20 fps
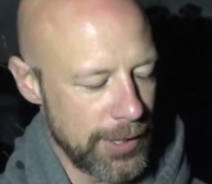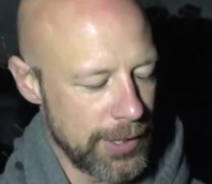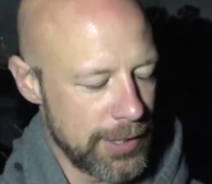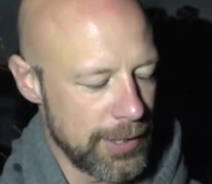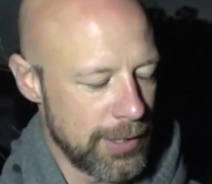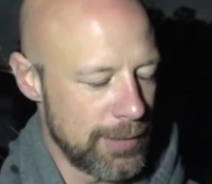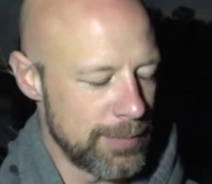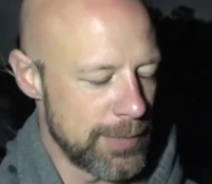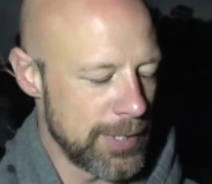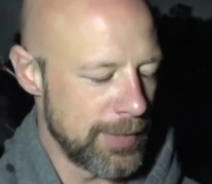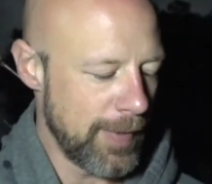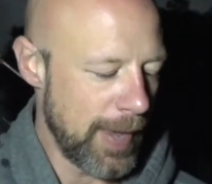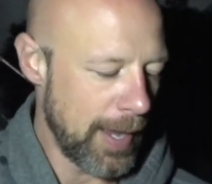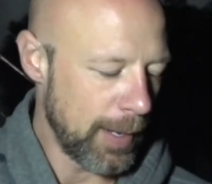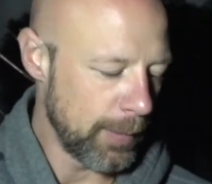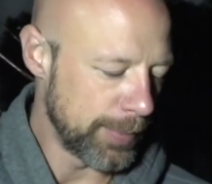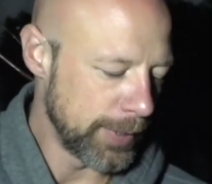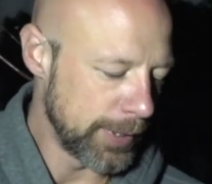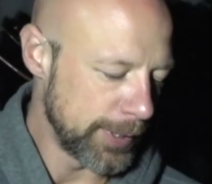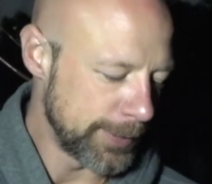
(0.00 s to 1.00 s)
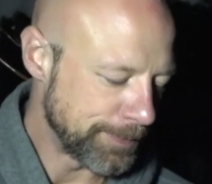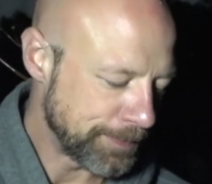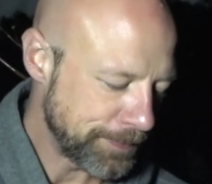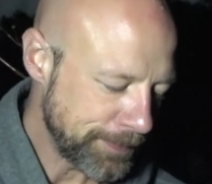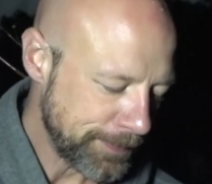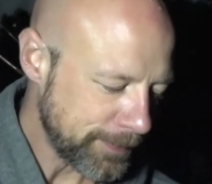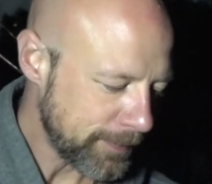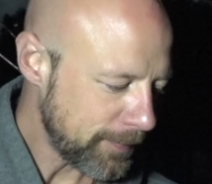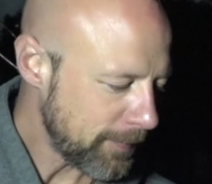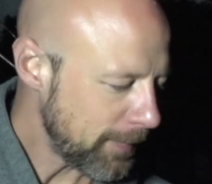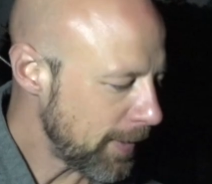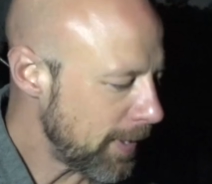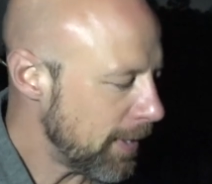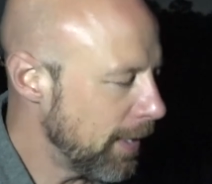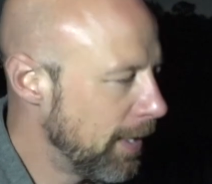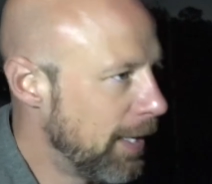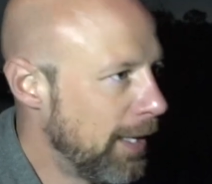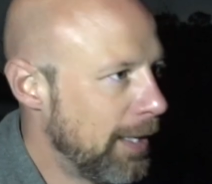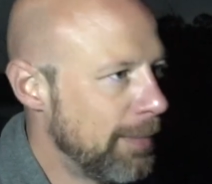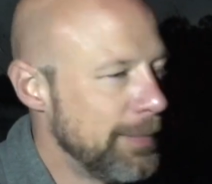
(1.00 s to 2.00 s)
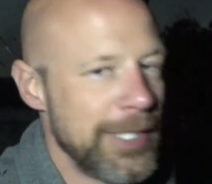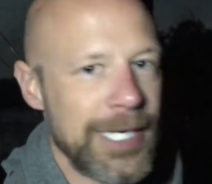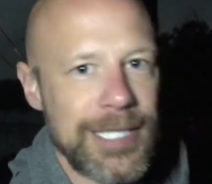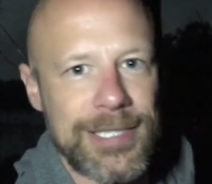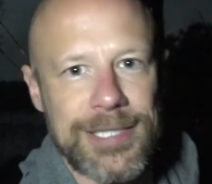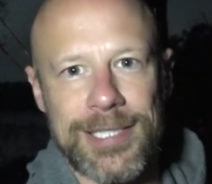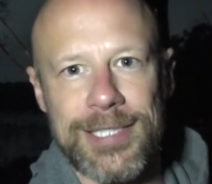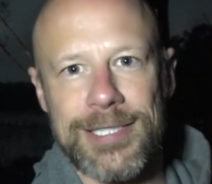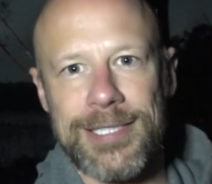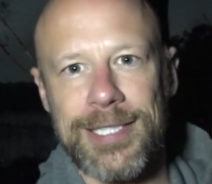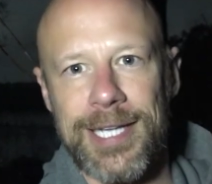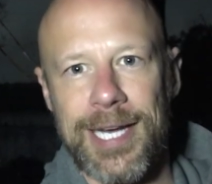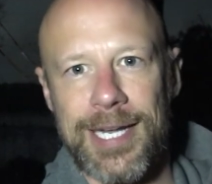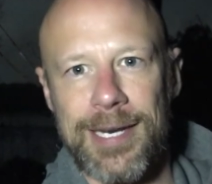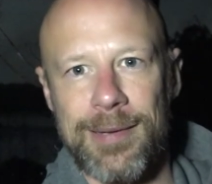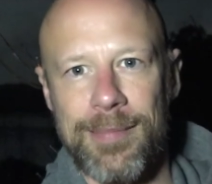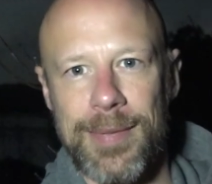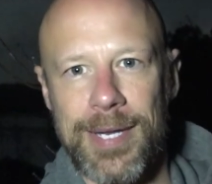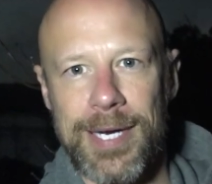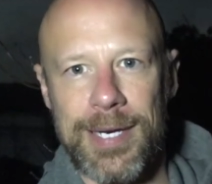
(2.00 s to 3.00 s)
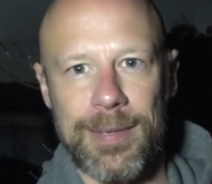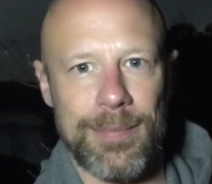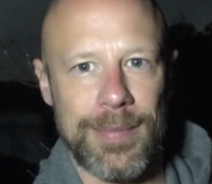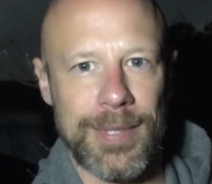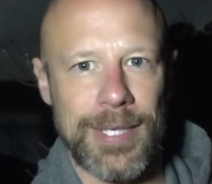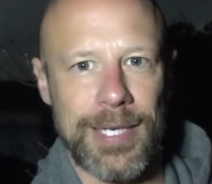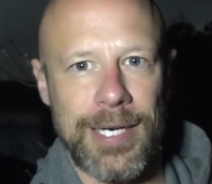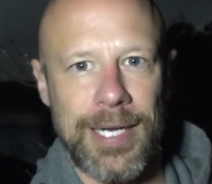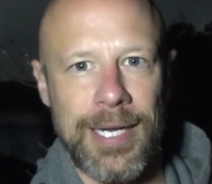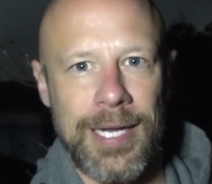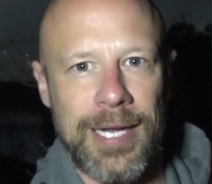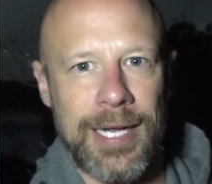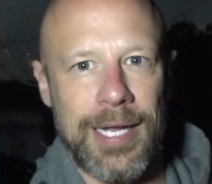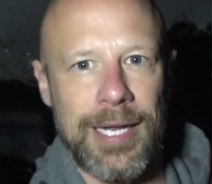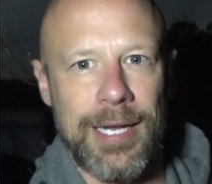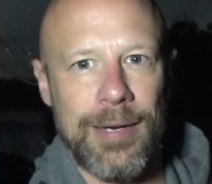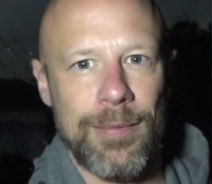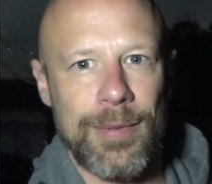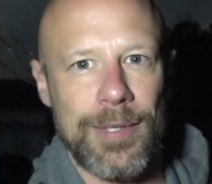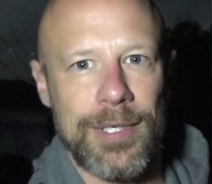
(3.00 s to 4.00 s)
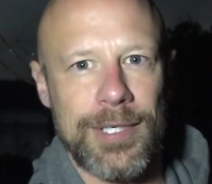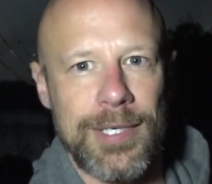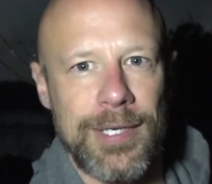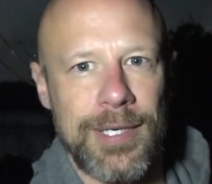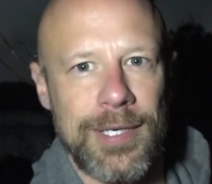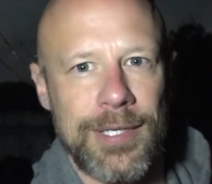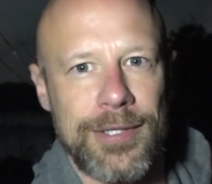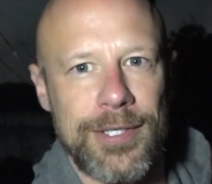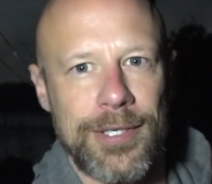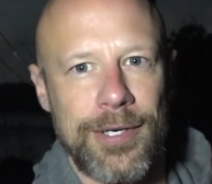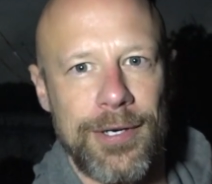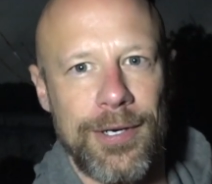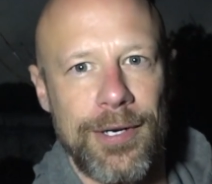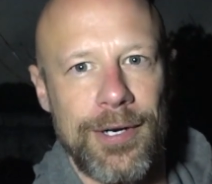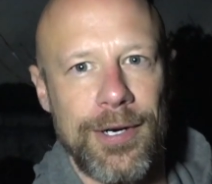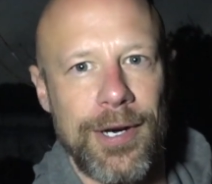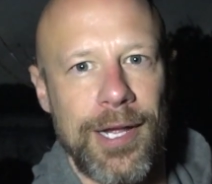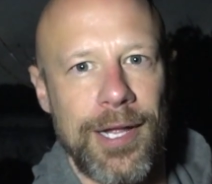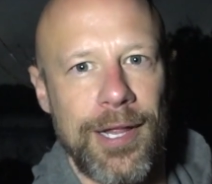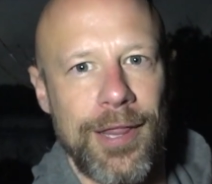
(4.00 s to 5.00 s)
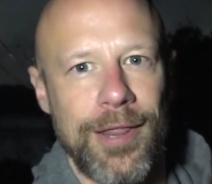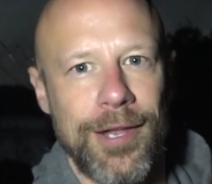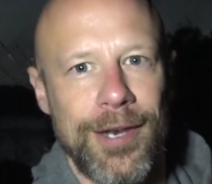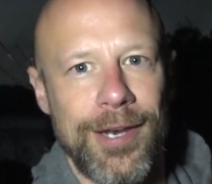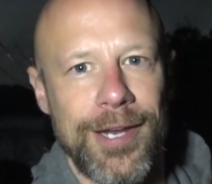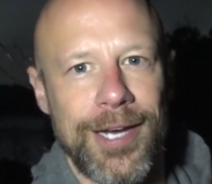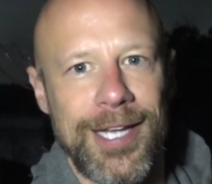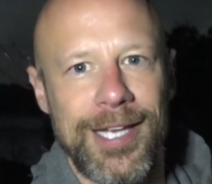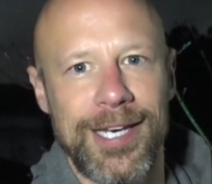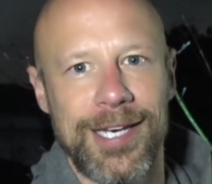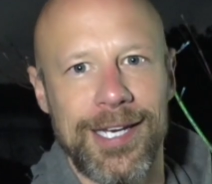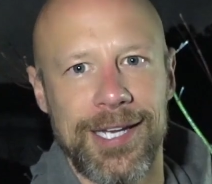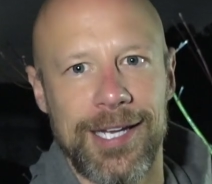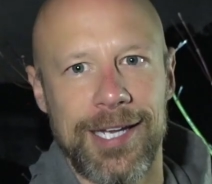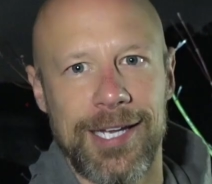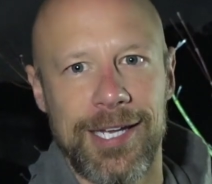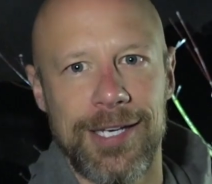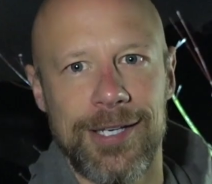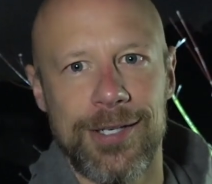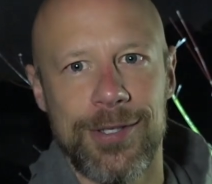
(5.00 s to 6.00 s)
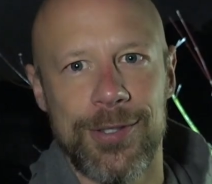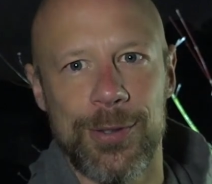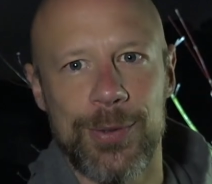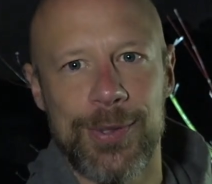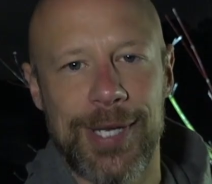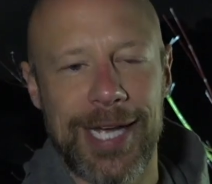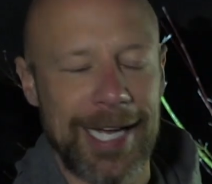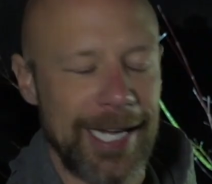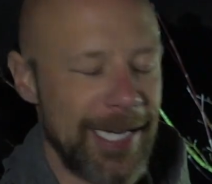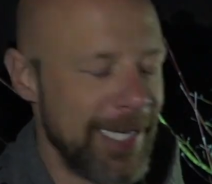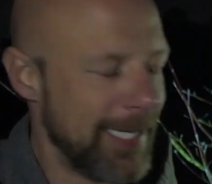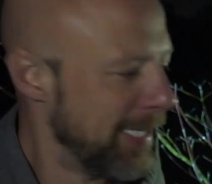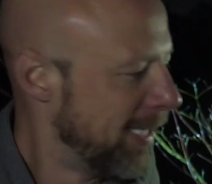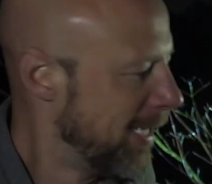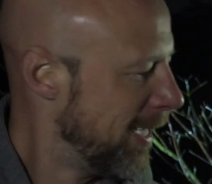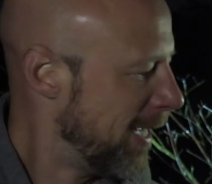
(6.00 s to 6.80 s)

in terms of output. You guys are going to see that in a minute, but it will turn the night into day.